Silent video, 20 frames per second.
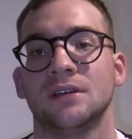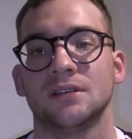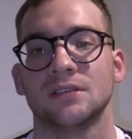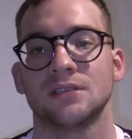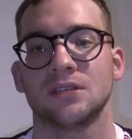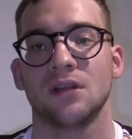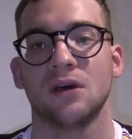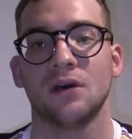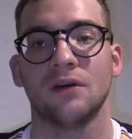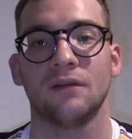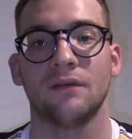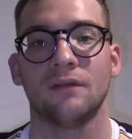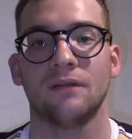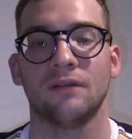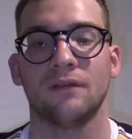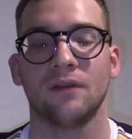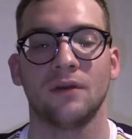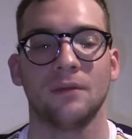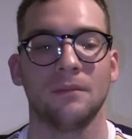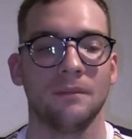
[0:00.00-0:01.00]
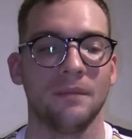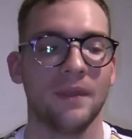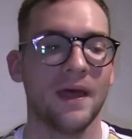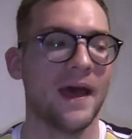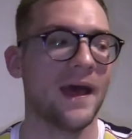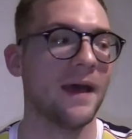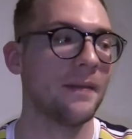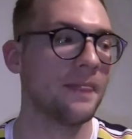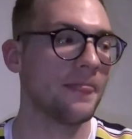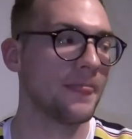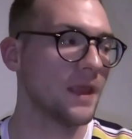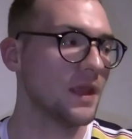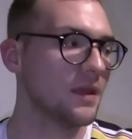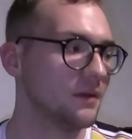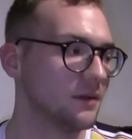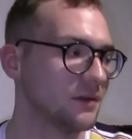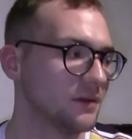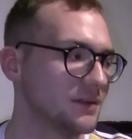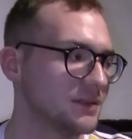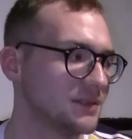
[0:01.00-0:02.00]
sloth from that
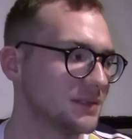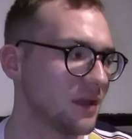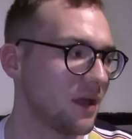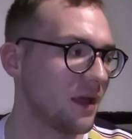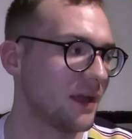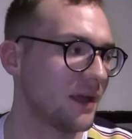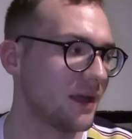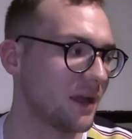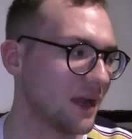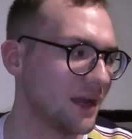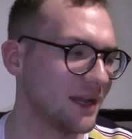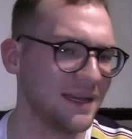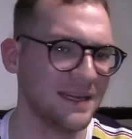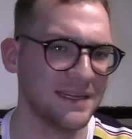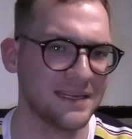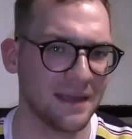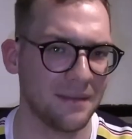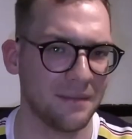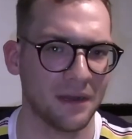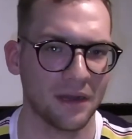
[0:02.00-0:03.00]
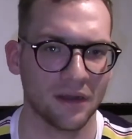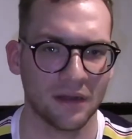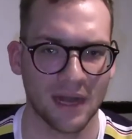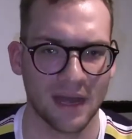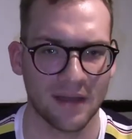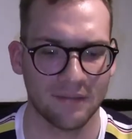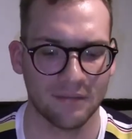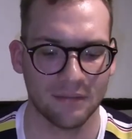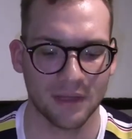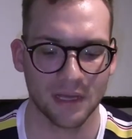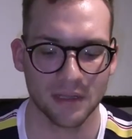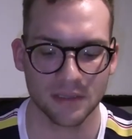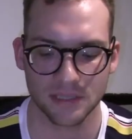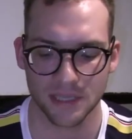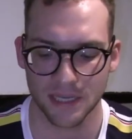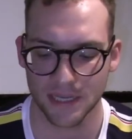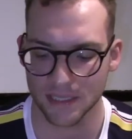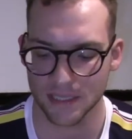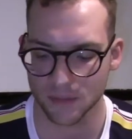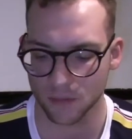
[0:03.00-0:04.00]
because I, I need him, I don't have him yet.
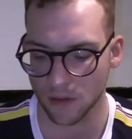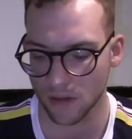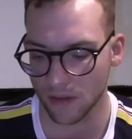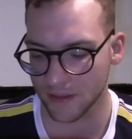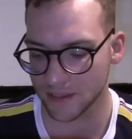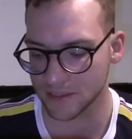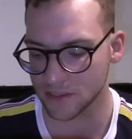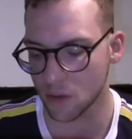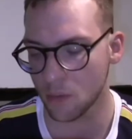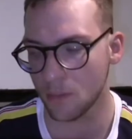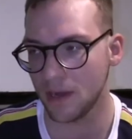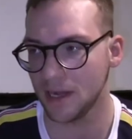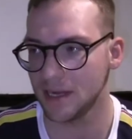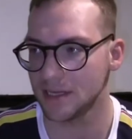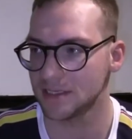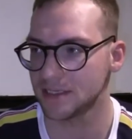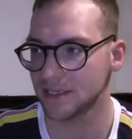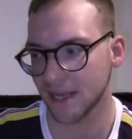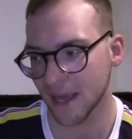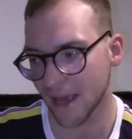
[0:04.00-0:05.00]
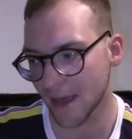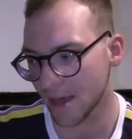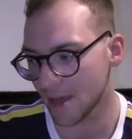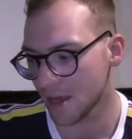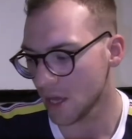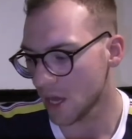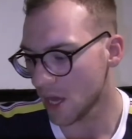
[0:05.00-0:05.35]
So he's one of the things on my list to get